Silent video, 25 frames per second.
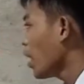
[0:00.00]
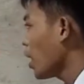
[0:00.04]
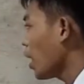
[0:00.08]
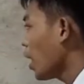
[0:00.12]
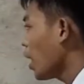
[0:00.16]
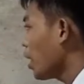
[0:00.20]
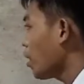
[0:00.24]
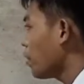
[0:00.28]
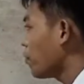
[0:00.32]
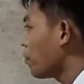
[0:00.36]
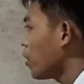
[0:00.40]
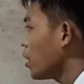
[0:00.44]

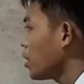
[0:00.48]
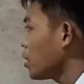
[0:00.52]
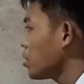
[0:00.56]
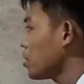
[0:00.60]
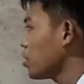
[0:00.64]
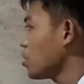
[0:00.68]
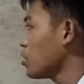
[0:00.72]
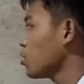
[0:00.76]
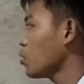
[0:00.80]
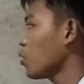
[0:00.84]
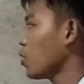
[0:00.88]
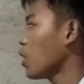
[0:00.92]
And
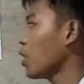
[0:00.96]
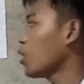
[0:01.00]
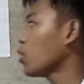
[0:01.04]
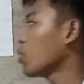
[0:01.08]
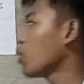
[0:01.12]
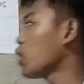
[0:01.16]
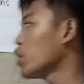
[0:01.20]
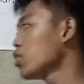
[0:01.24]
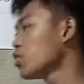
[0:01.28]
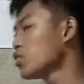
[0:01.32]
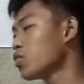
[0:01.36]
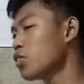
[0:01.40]
Francis, you are to
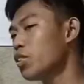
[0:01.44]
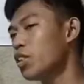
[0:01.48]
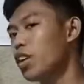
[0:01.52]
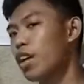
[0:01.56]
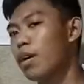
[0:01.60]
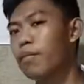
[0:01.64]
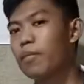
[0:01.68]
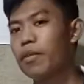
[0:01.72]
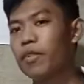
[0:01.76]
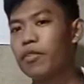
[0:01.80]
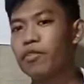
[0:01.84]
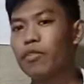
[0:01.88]
answer
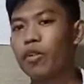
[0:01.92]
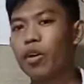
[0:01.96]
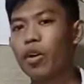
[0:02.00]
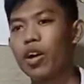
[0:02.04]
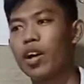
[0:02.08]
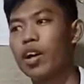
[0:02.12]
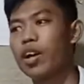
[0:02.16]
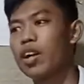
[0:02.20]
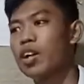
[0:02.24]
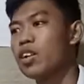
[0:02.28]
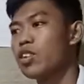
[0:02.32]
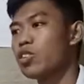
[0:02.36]
number 4.
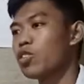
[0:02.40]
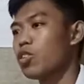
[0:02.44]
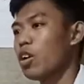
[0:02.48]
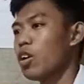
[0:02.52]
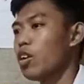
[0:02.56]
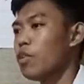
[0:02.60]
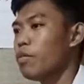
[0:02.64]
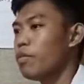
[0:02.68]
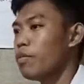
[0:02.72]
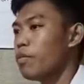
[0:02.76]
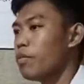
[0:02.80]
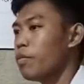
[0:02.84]

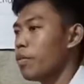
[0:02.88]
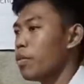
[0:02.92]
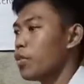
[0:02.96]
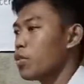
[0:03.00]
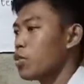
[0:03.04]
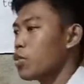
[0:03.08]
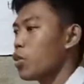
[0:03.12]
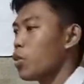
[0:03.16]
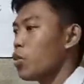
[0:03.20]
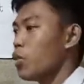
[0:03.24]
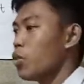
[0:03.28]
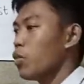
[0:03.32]
So
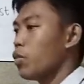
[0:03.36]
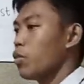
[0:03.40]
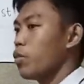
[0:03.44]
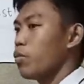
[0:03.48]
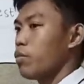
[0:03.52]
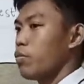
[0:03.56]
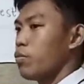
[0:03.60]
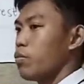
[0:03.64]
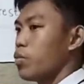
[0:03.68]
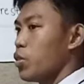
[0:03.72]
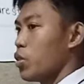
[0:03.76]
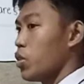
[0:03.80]

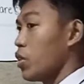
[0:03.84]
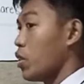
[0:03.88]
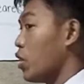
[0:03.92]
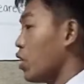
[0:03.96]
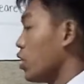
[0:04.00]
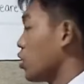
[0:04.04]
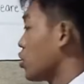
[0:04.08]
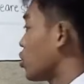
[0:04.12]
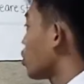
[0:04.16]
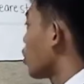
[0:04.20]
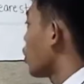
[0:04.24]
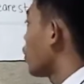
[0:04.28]

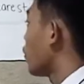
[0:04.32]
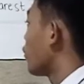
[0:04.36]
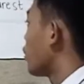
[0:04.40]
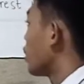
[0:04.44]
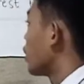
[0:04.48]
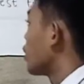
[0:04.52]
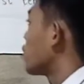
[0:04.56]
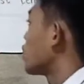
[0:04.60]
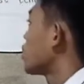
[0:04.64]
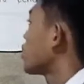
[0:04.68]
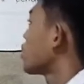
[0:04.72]
let's solve this.